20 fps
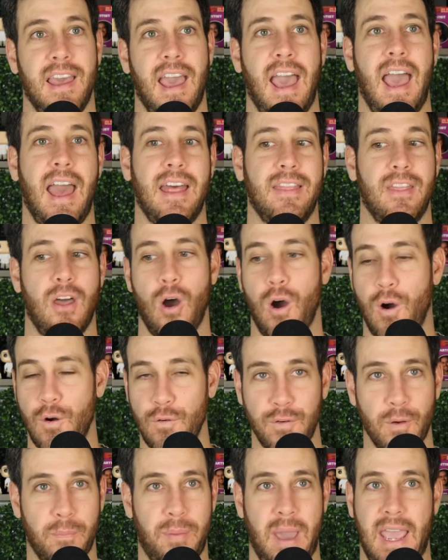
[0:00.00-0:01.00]
and
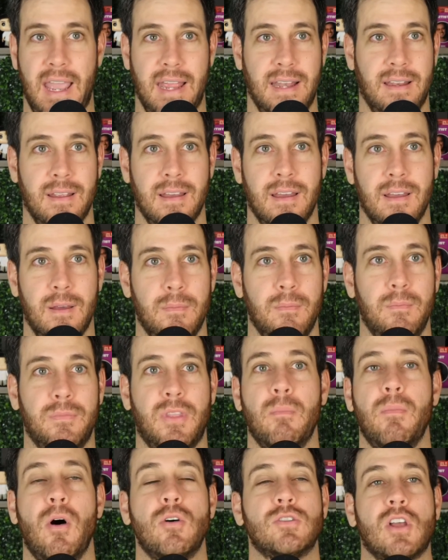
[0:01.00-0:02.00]

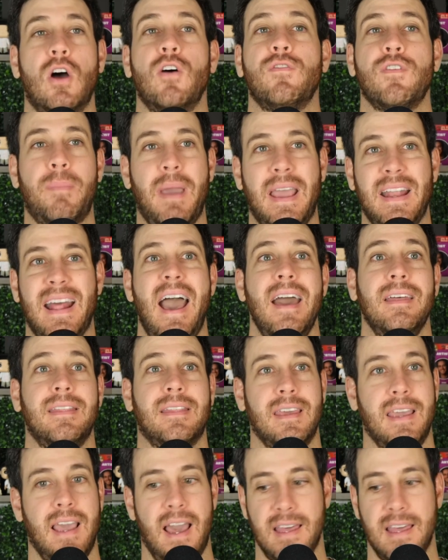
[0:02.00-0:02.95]
the most overpaid athlete.